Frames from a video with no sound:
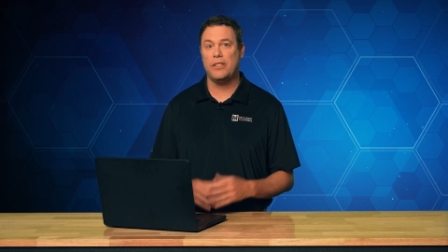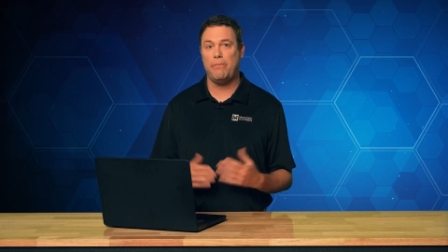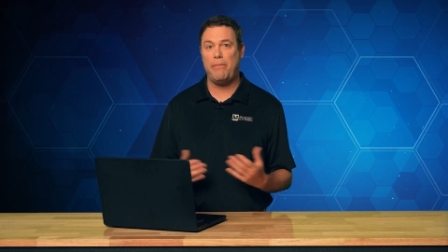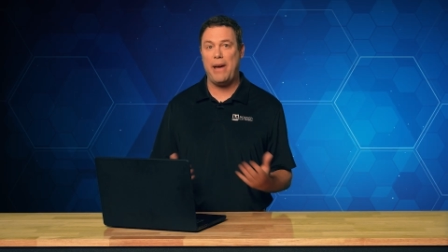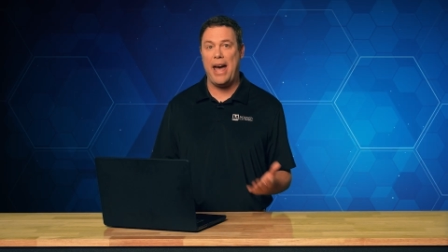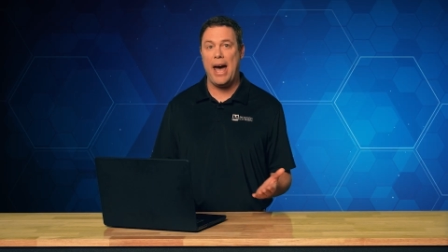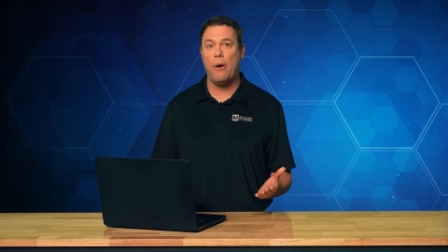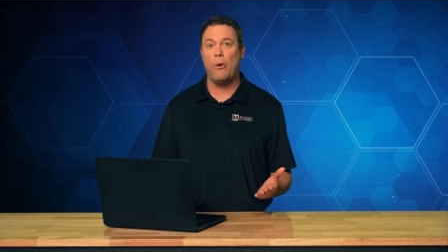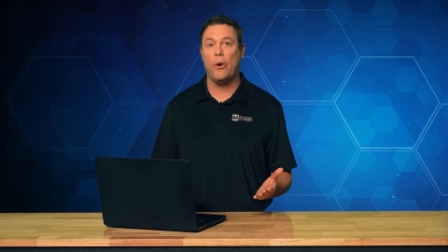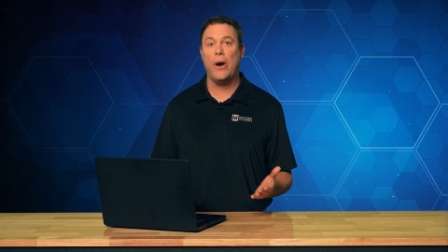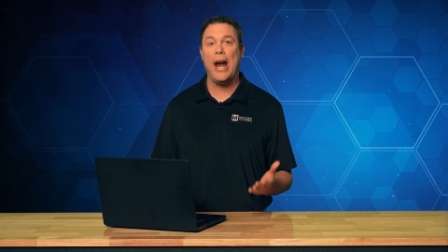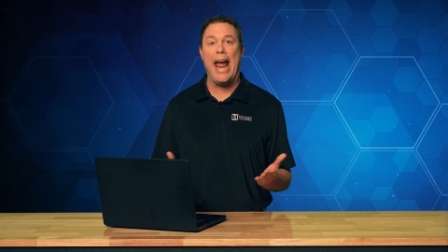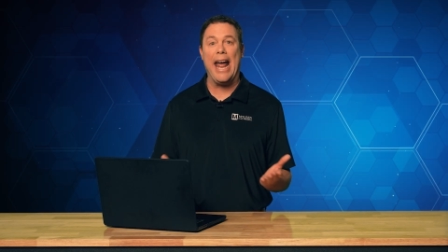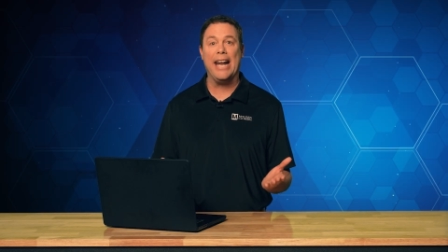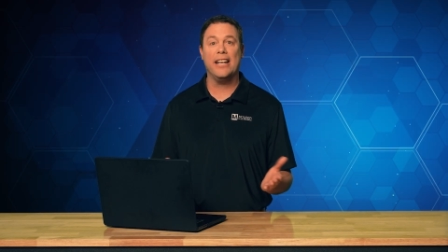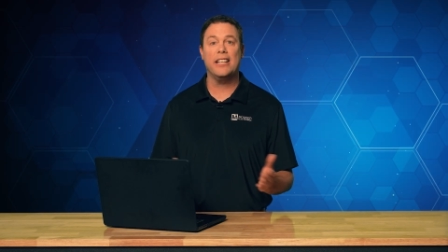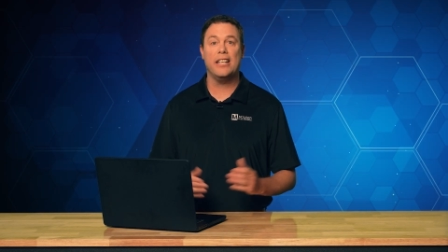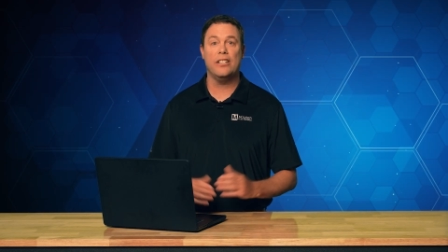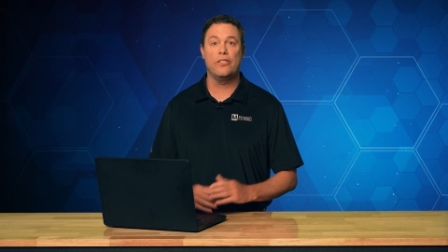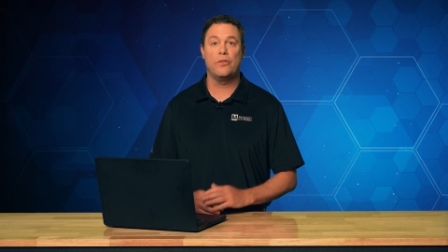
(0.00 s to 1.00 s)
to power
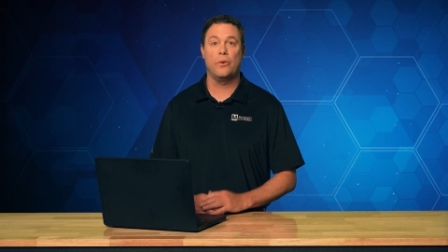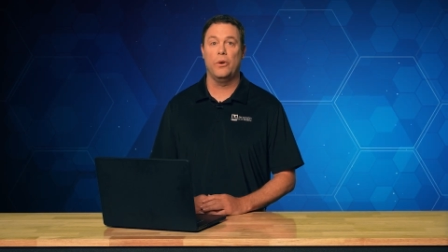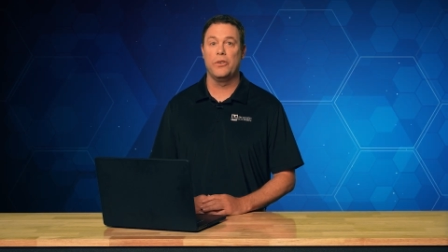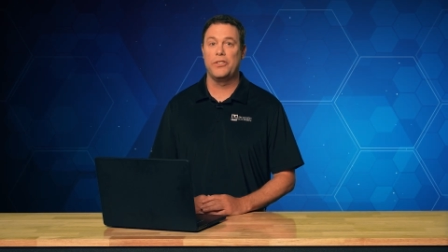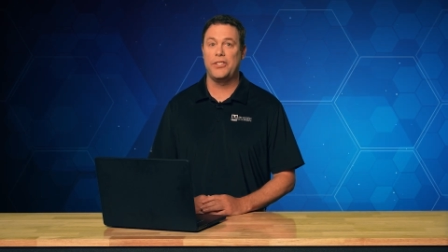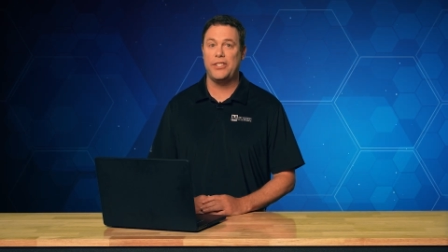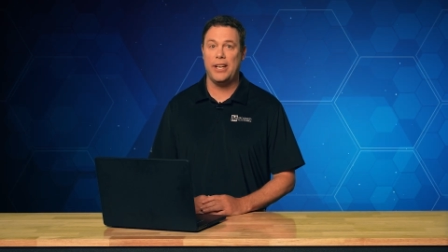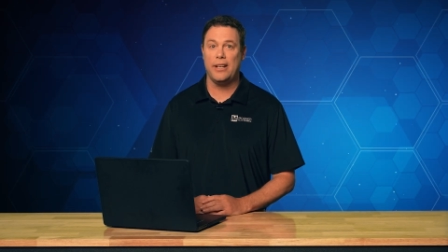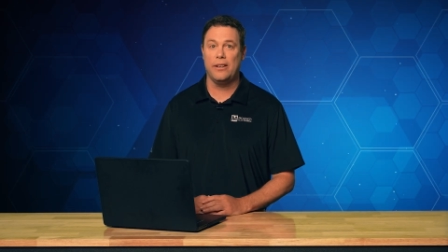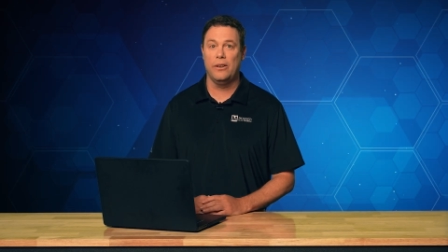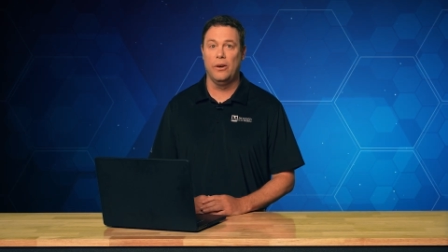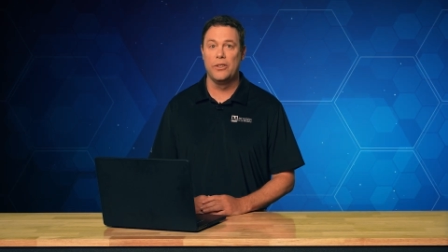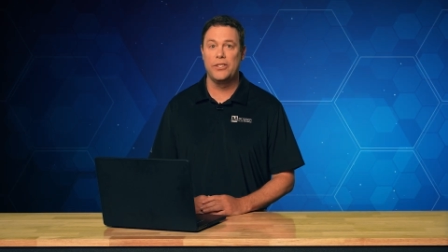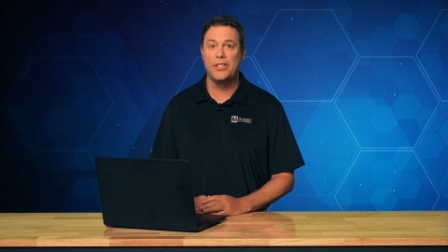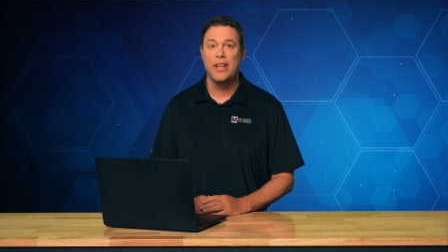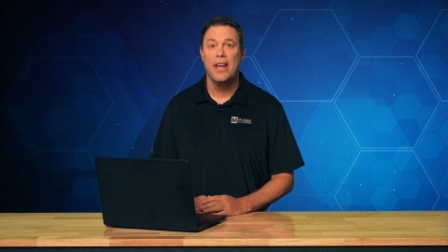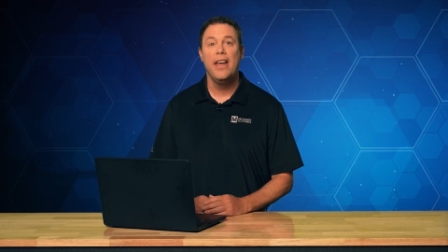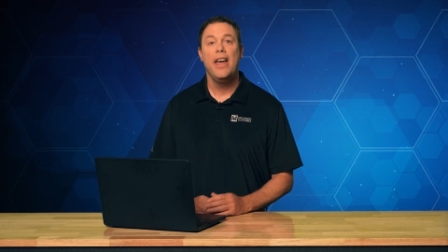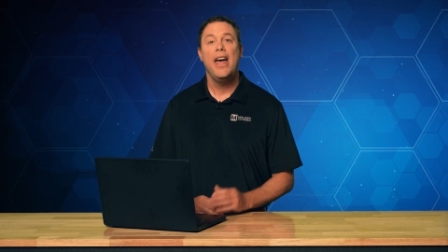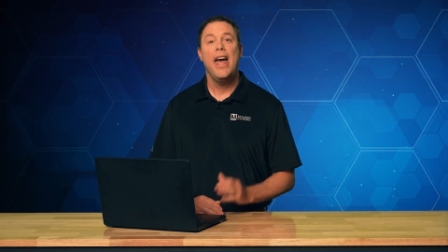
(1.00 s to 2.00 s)
and control
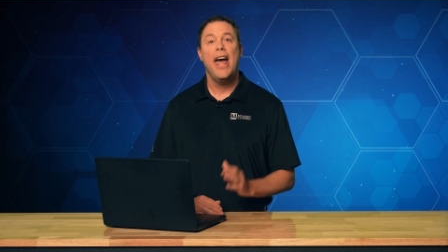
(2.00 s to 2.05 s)
signals,